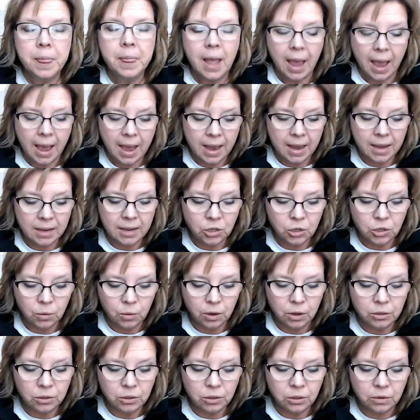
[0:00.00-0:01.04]
And you
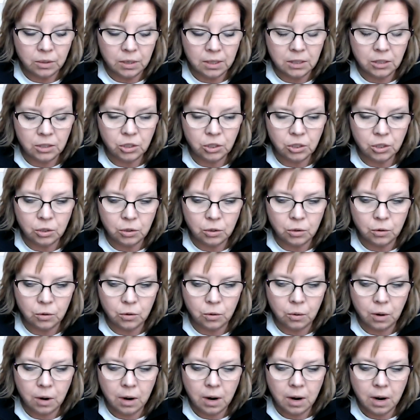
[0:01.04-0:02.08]
also need
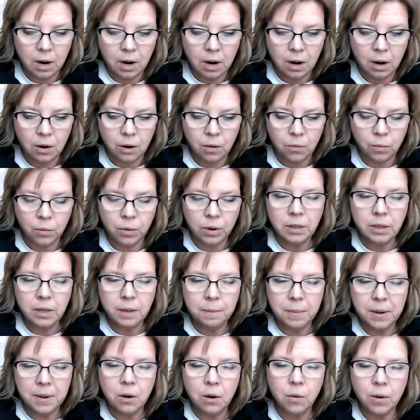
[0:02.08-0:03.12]
to really
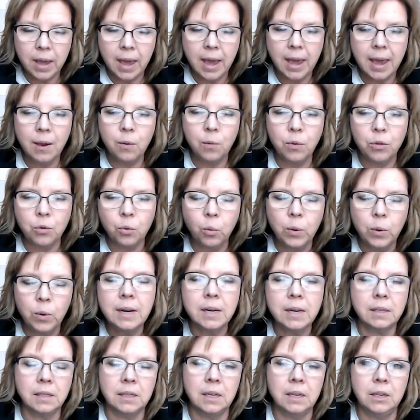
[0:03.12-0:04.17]
be okay with
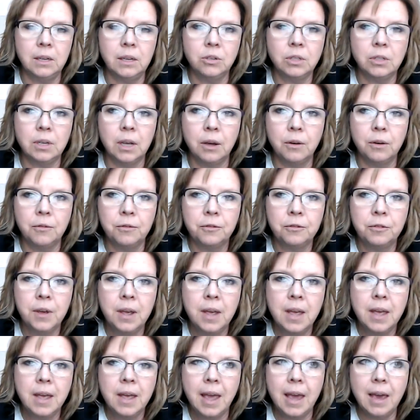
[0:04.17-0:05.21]
witnessing yourself
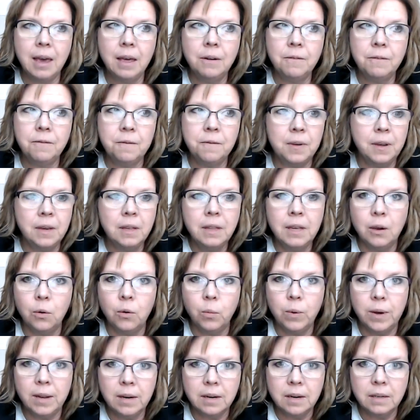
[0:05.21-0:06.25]
and feeling
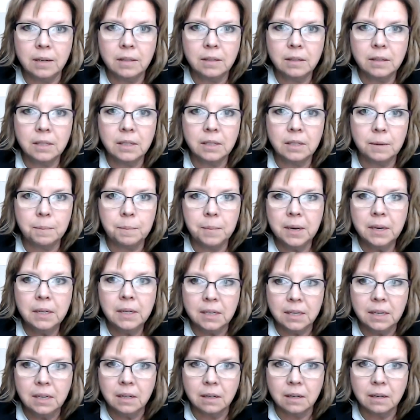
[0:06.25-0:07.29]
witnessed. It's a big
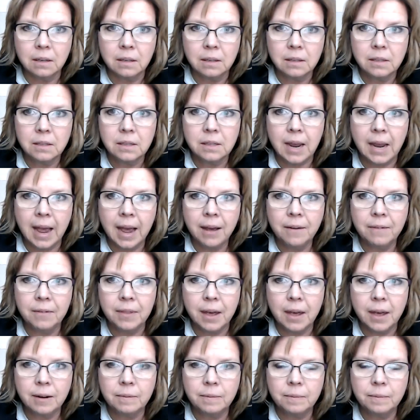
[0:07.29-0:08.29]
deal to have that.